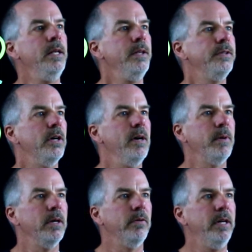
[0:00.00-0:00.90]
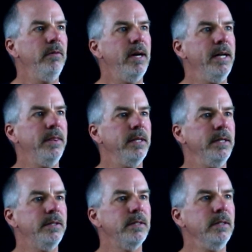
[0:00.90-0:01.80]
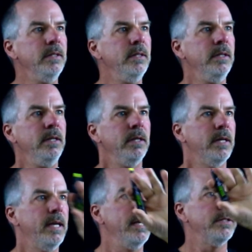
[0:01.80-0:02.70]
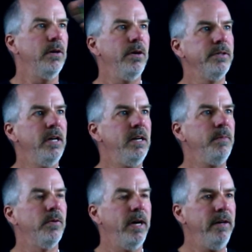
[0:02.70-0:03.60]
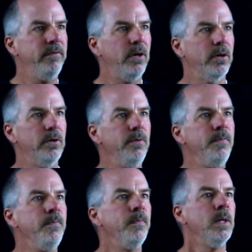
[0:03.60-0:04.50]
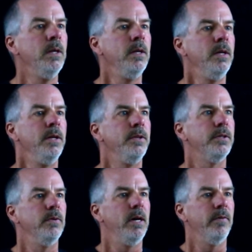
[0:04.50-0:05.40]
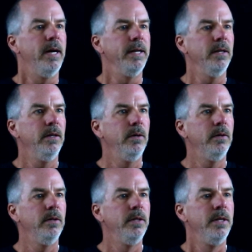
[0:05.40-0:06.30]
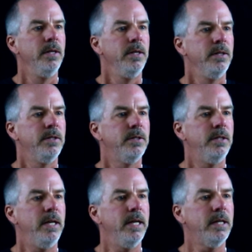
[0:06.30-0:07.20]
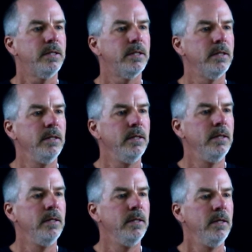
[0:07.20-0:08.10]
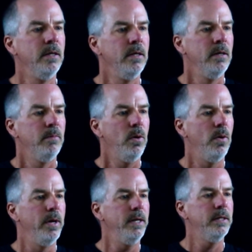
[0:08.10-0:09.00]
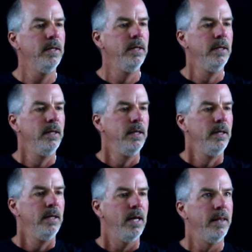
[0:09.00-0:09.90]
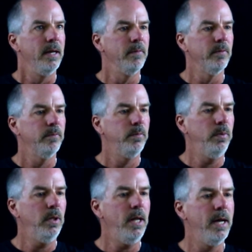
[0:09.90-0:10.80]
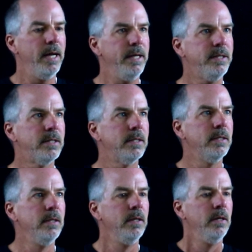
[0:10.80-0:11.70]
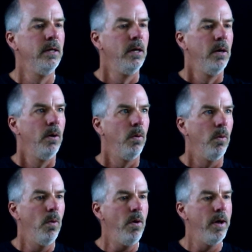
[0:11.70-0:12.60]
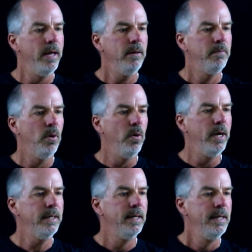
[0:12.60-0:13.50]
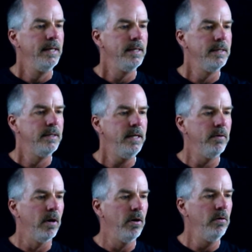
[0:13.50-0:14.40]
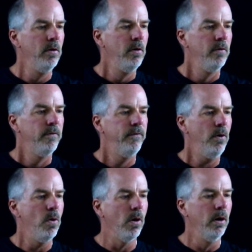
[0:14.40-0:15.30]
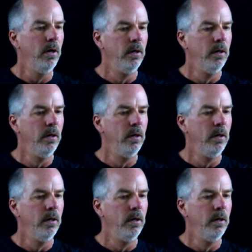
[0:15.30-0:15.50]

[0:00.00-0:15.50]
So I'm going to rewrite this. Again, it's horizontal. I'm going to write it vertical. So I'll write 6 point, and then I'm plus 1.04.